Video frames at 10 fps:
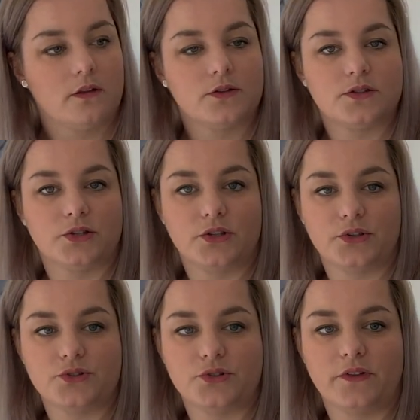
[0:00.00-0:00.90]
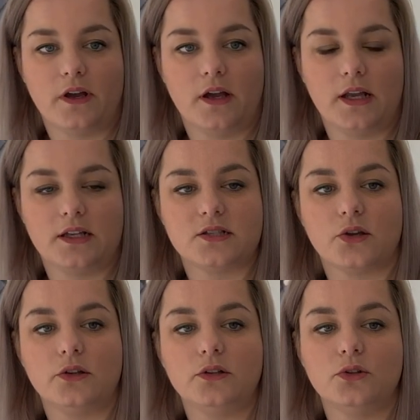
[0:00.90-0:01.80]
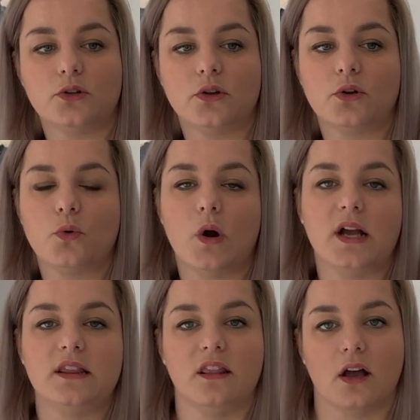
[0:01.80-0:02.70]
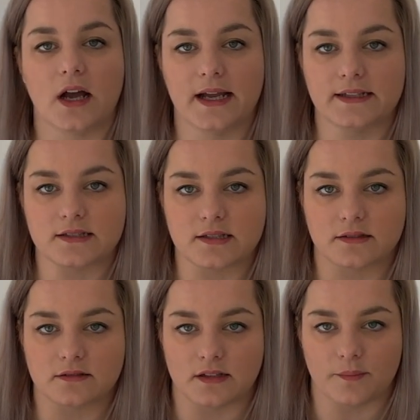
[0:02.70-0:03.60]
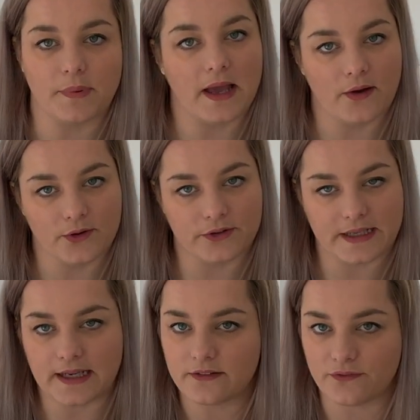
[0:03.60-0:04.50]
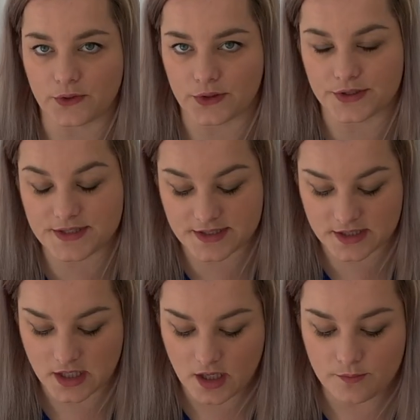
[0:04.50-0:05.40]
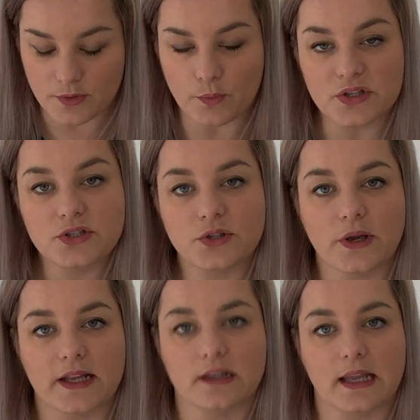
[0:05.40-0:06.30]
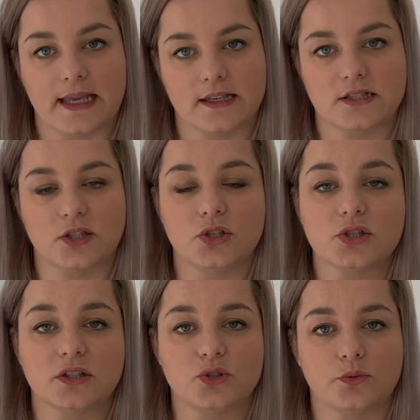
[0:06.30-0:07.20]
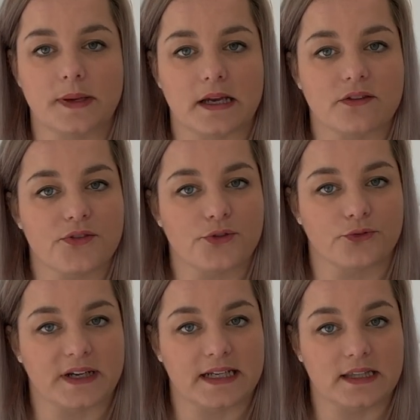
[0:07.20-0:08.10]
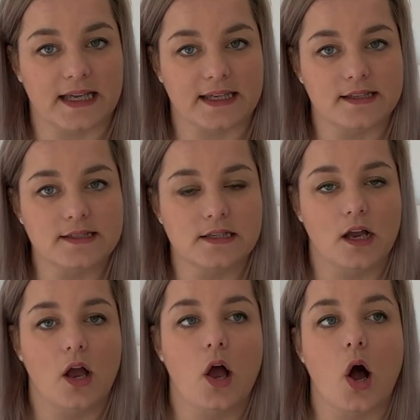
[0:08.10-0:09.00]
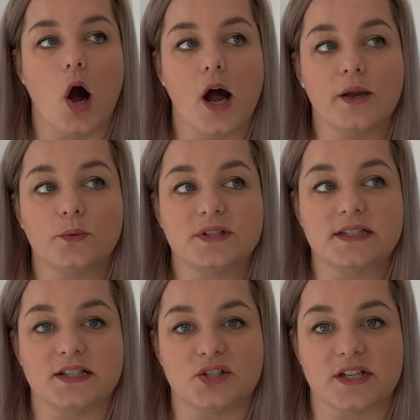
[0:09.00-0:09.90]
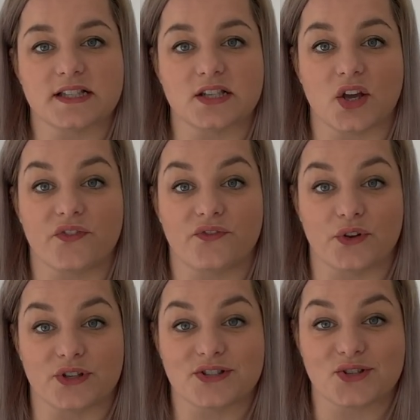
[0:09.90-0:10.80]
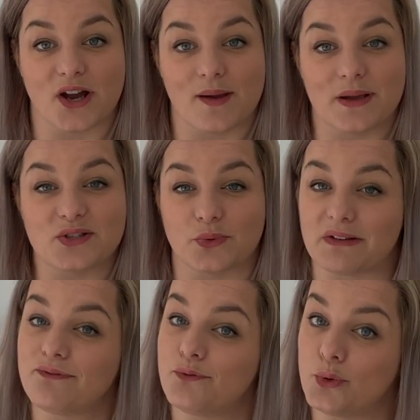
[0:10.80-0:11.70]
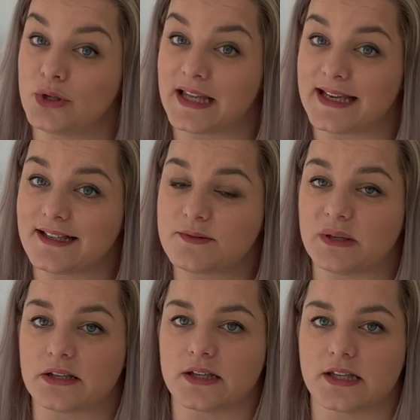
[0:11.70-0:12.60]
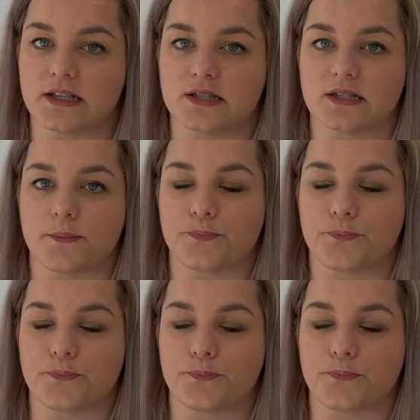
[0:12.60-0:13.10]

So you're going to do that, and it's going to look quite light and powdery at first, but once you add layers, you usually do about 3 layers. I would suggest a first timer doing 4 layers, because